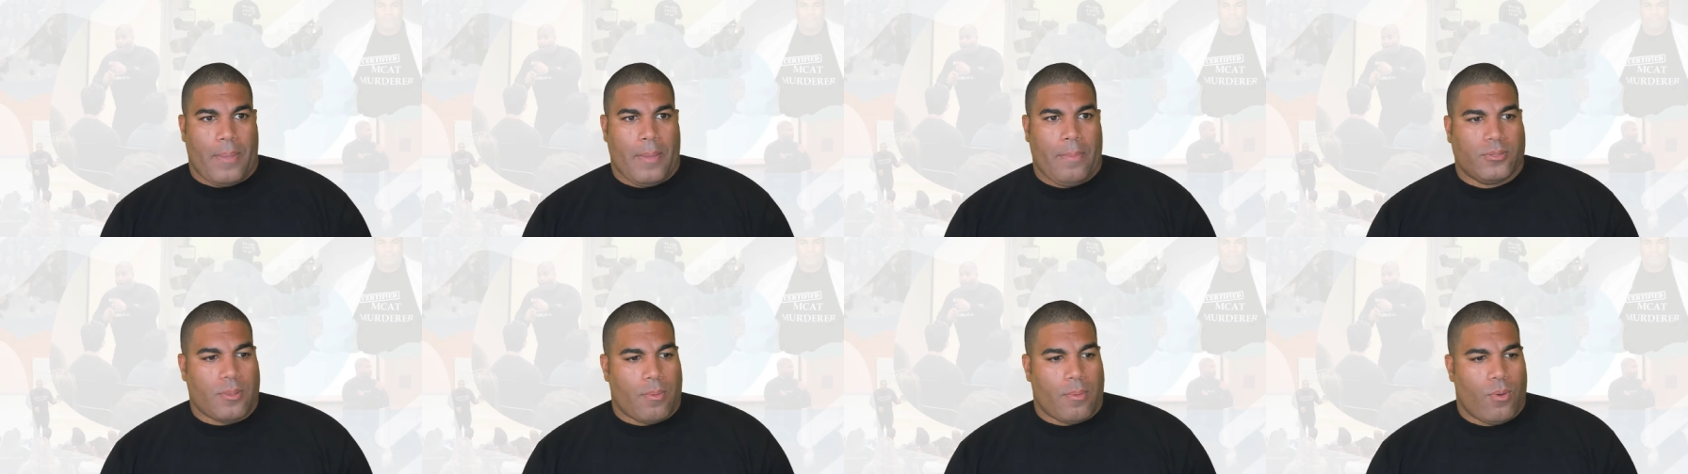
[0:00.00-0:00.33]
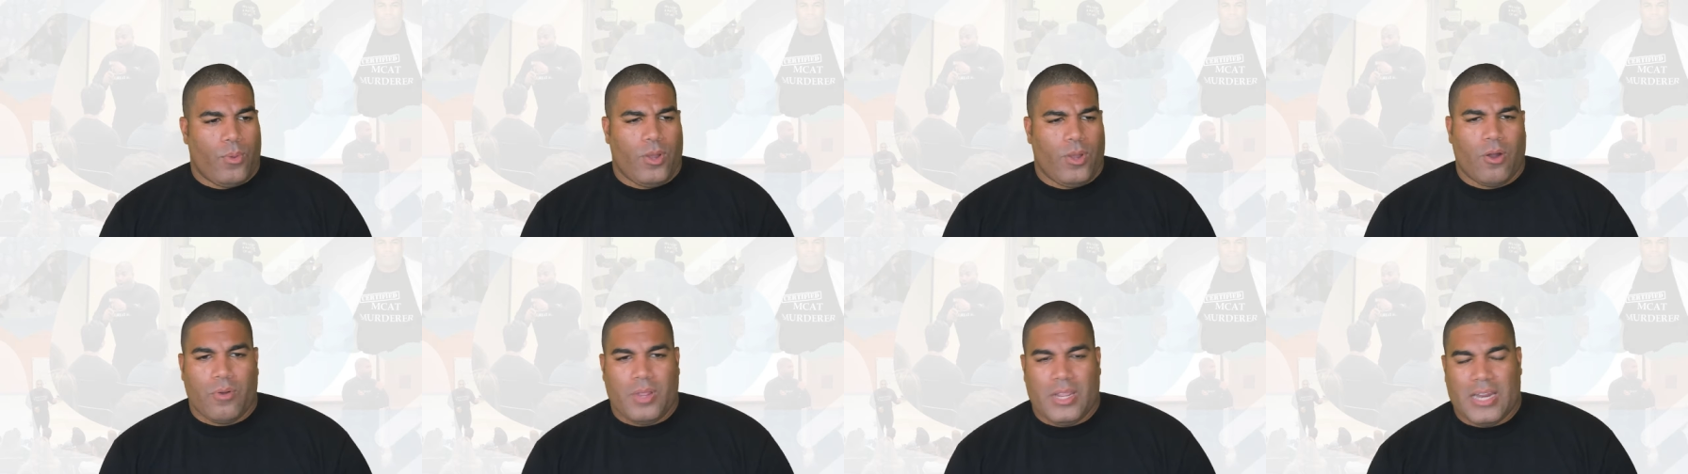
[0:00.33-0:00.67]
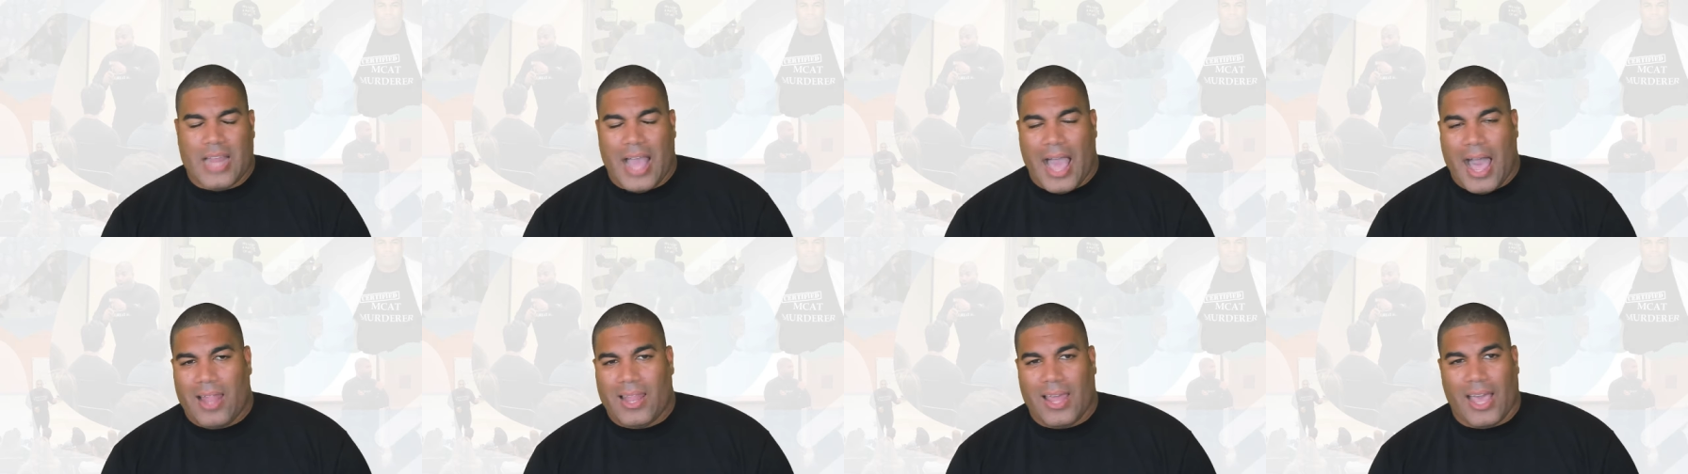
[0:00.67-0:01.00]
People talk about we don't
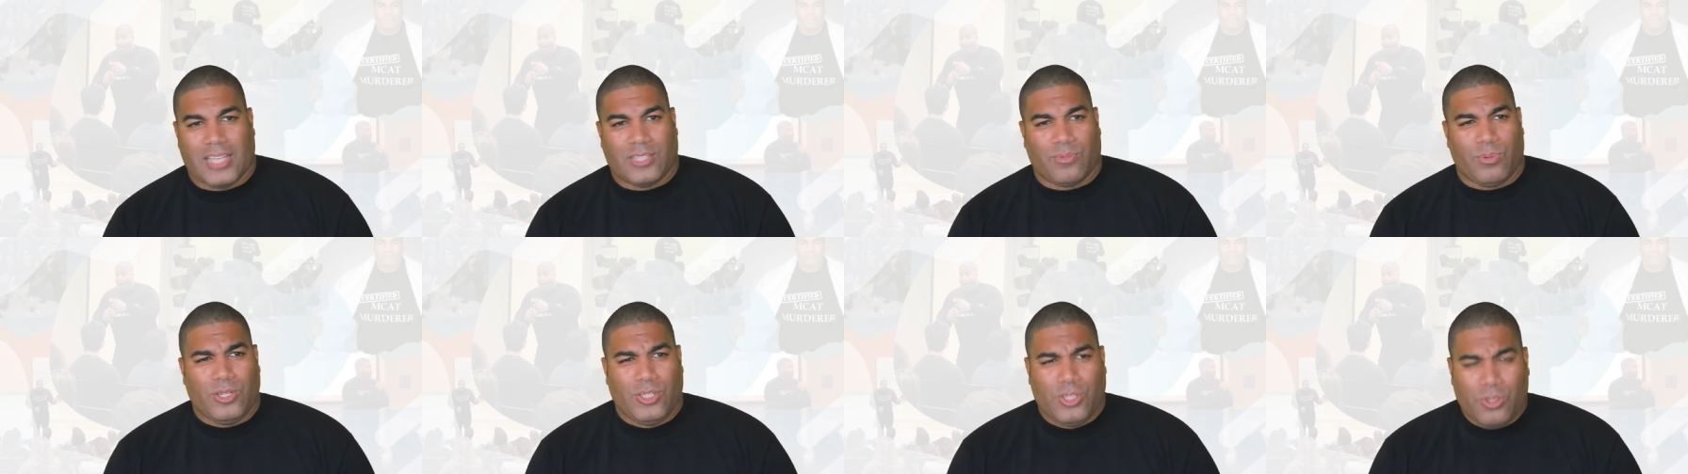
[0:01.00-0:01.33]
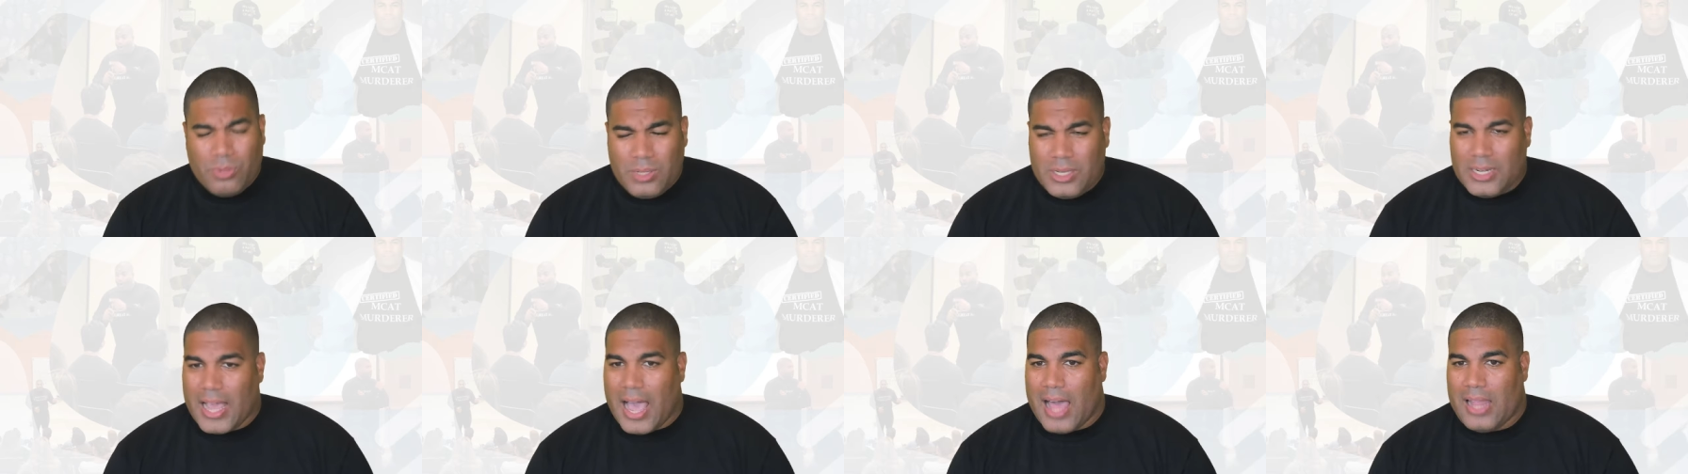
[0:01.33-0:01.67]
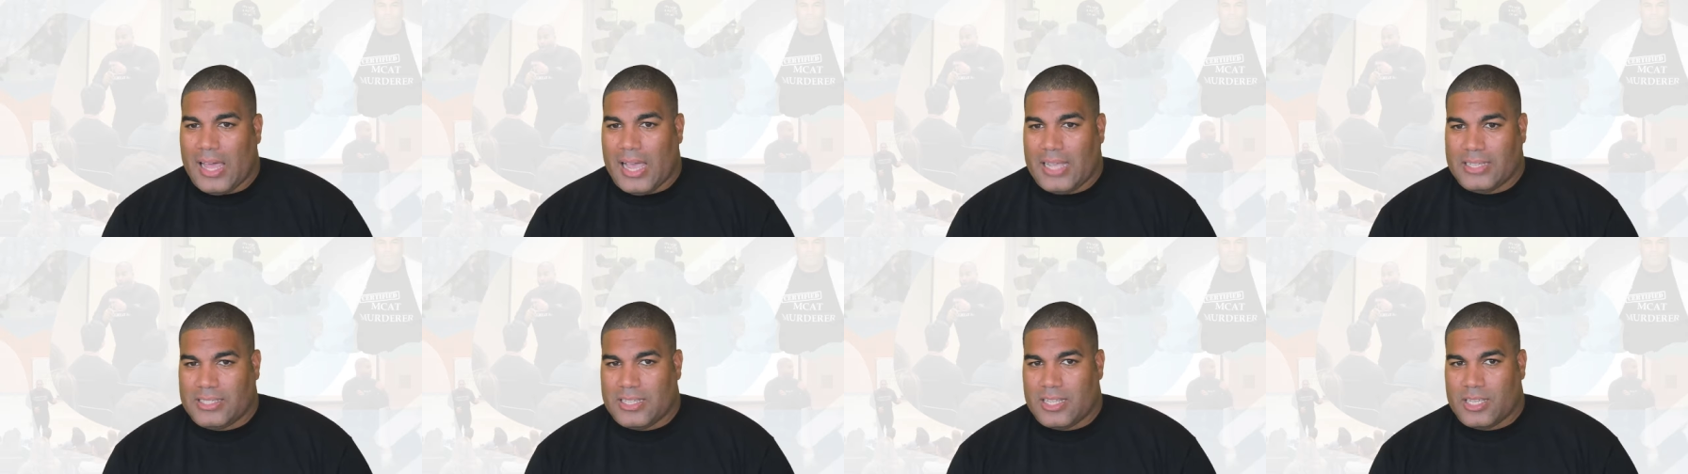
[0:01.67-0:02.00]
need allies. We do need
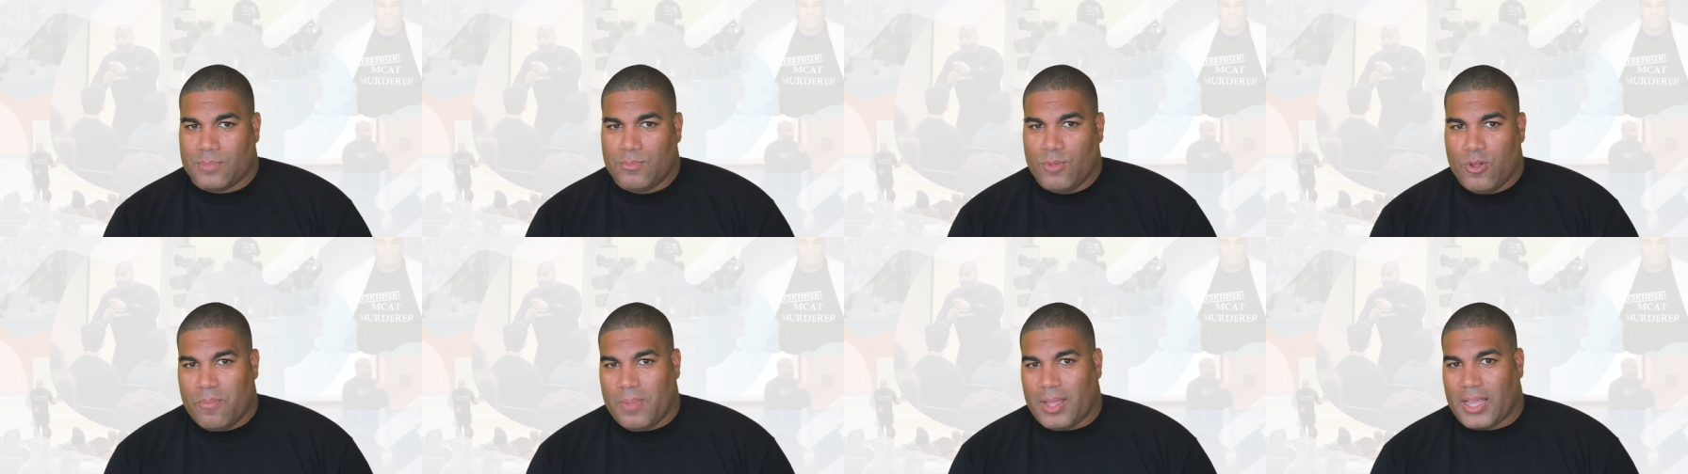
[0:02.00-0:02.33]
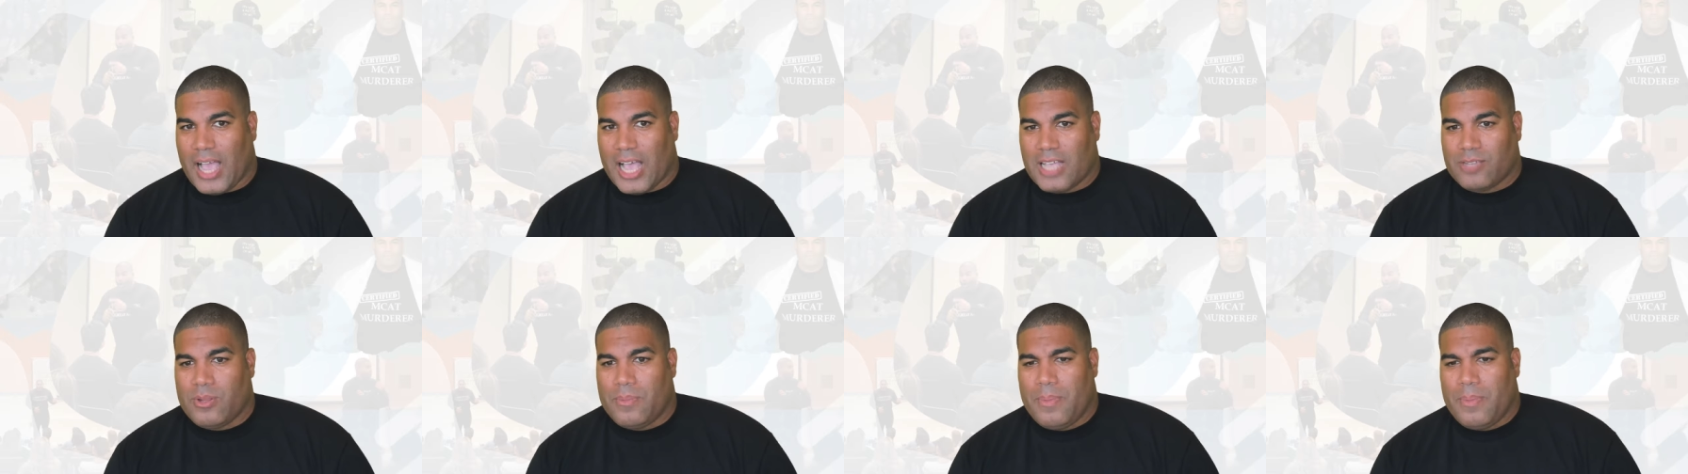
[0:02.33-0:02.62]
allies in this movement, guys.